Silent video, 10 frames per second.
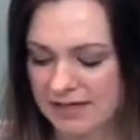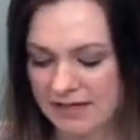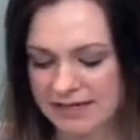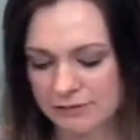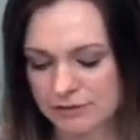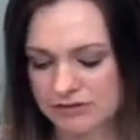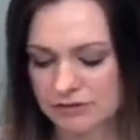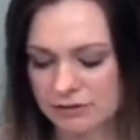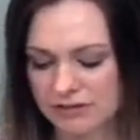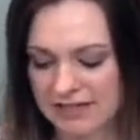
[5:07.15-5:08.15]
and it was
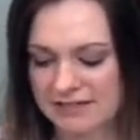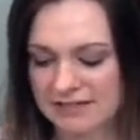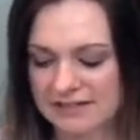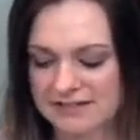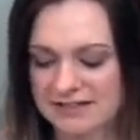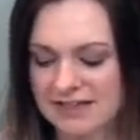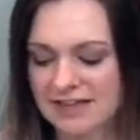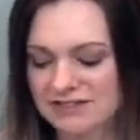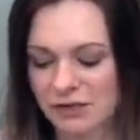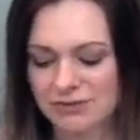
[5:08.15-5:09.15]
glued like this.
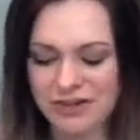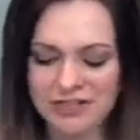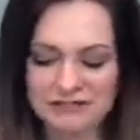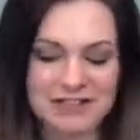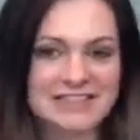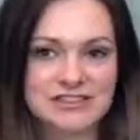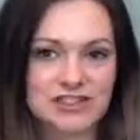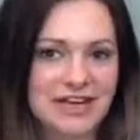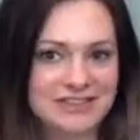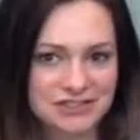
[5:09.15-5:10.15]
So nothing really
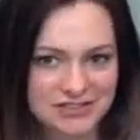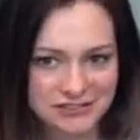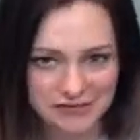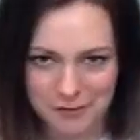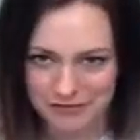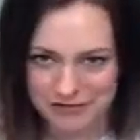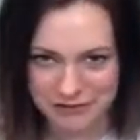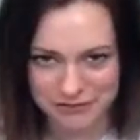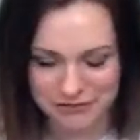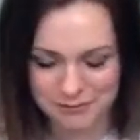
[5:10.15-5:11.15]
changes from a
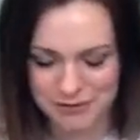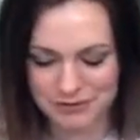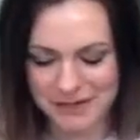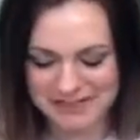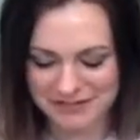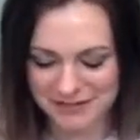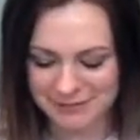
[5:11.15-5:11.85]
visual perspective.